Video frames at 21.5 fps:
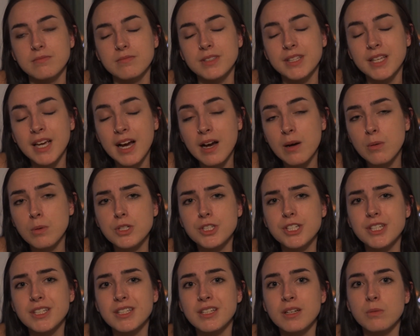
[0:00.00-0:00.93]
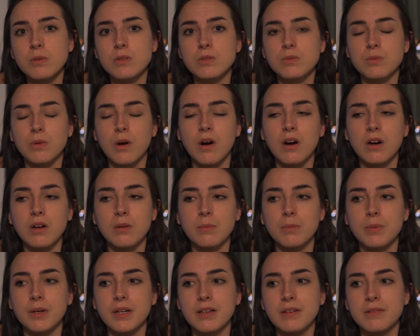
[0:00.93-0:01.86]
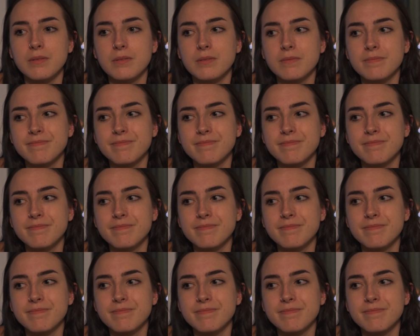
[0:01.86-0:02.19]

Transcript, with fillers: Yeah, what she did was wrong, but